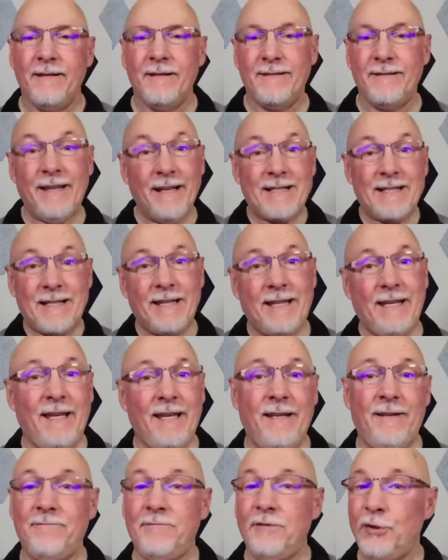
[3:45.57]
That's the
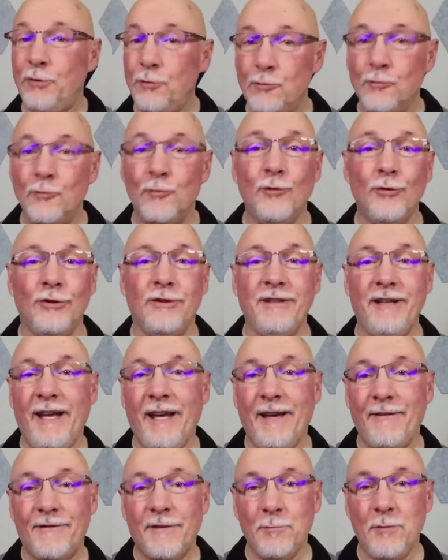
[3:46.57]
key. You really
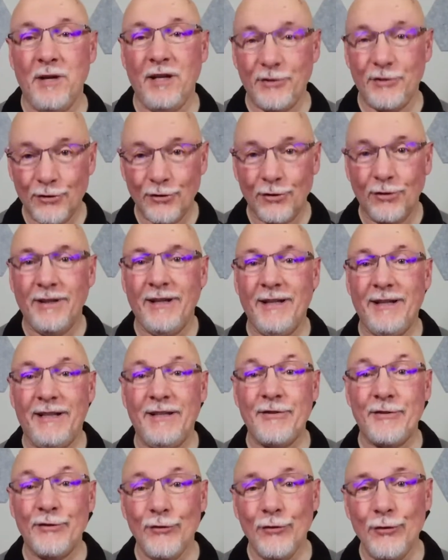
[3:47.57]
have to make sure it
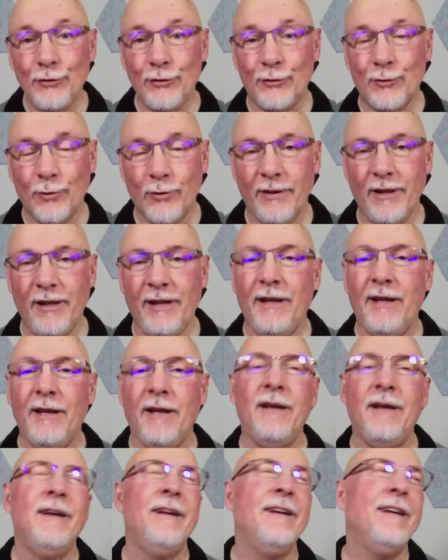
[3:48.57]
is newsworthy.
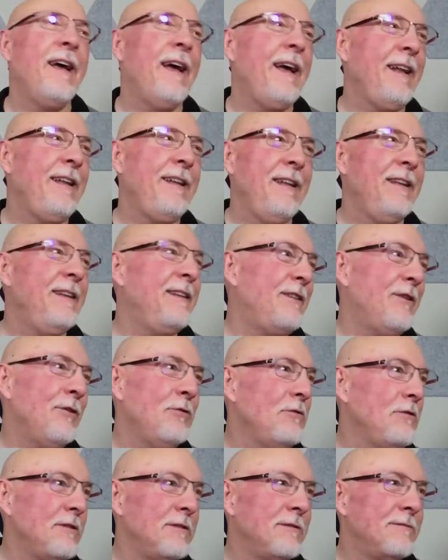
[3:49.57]
And you
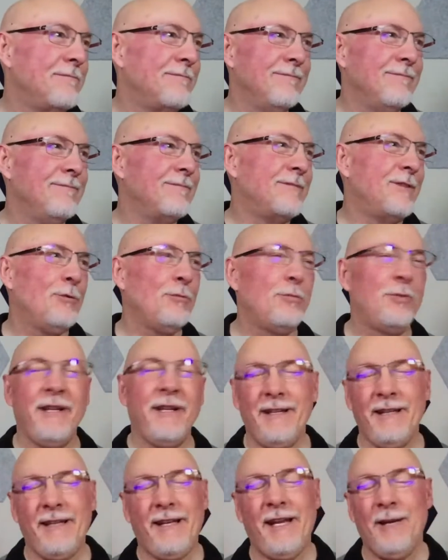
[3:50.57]
don't
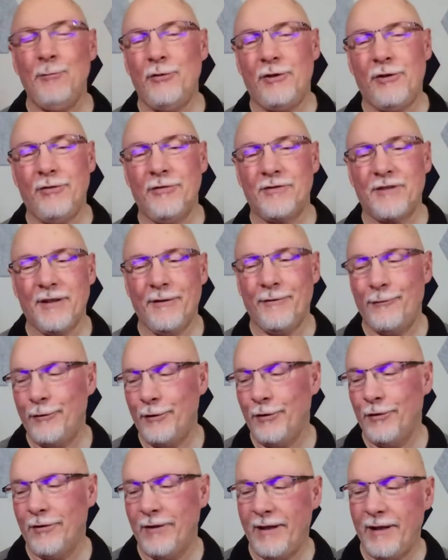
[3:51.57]
play the game with yourself where
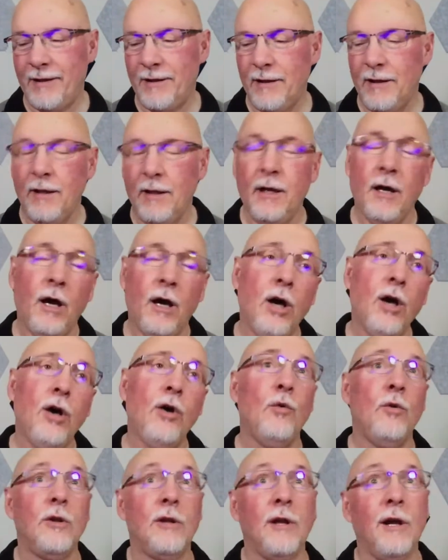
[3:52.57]
you're like, oh,
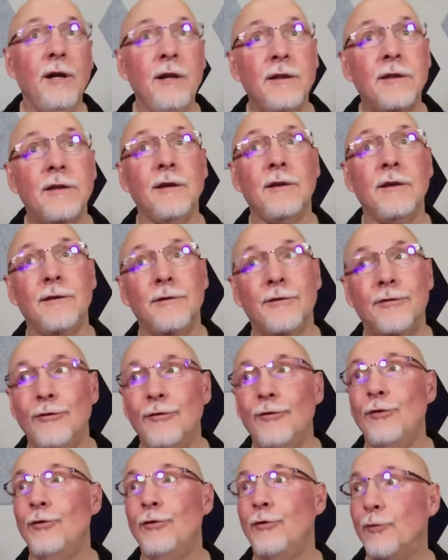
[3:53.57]
well, I think it's
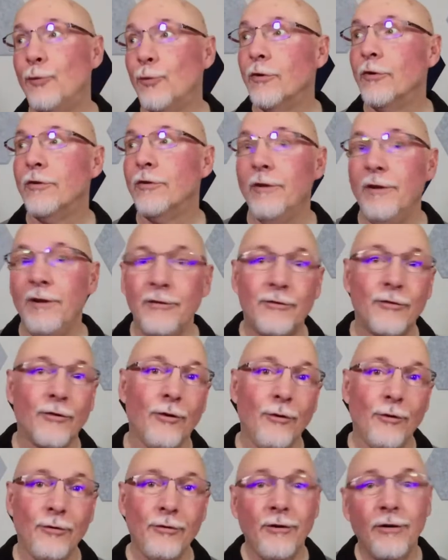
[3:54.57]
newsworthy,
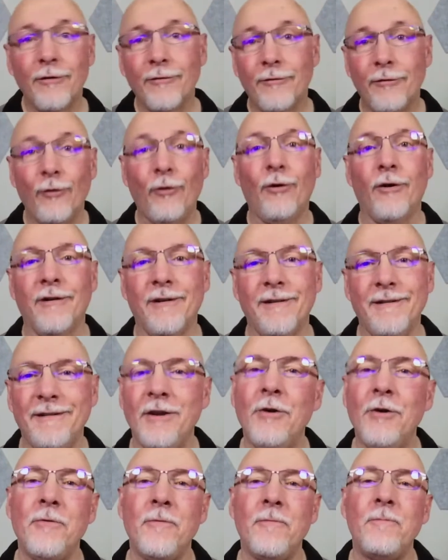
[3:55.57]
so therefore.
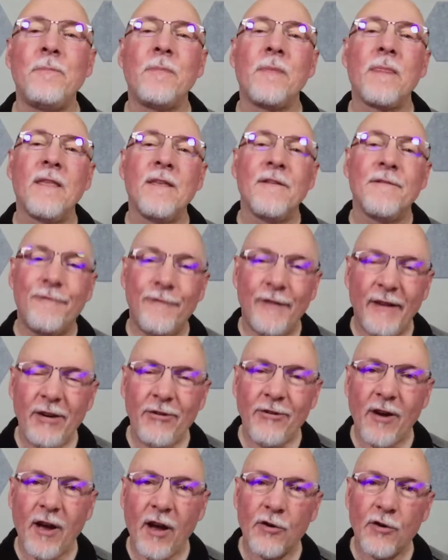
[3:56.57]
No.
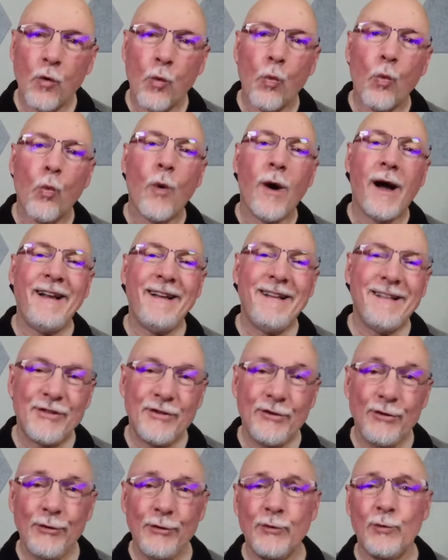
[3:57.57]
Figure out why it's
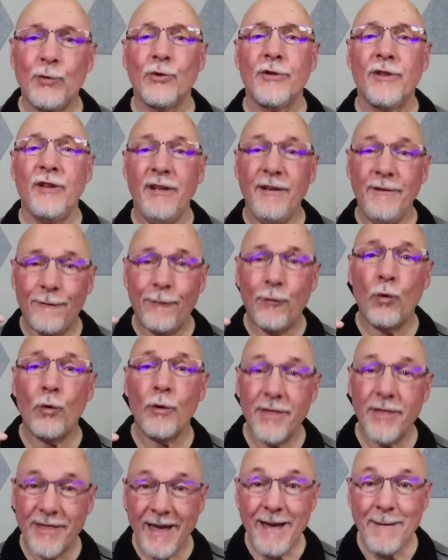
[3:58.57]
newsworthy
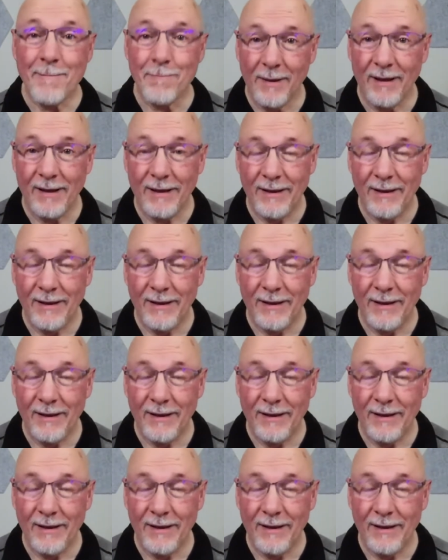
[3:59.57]
for them.